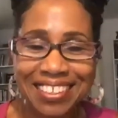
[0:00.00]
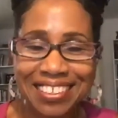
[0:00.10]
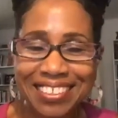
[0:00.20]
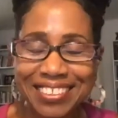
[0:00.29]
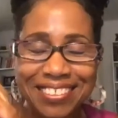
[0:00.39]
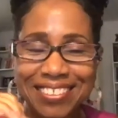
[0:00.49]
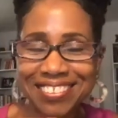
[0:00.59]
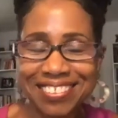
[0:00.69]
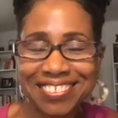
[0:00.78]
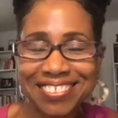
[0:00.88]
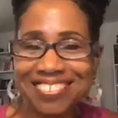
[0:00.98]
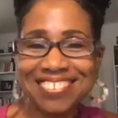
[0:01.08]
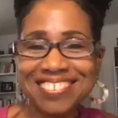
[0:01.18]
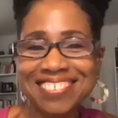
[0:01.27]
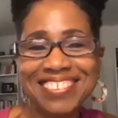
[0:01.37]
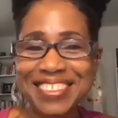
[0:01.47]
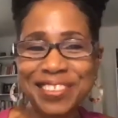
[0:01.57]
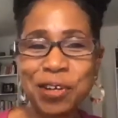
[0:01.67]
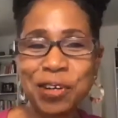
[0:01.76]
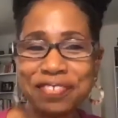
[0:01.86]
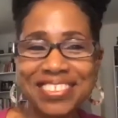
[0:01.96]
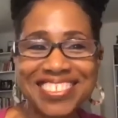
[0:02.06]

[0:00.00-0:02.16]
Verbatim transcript: I start getting nervous,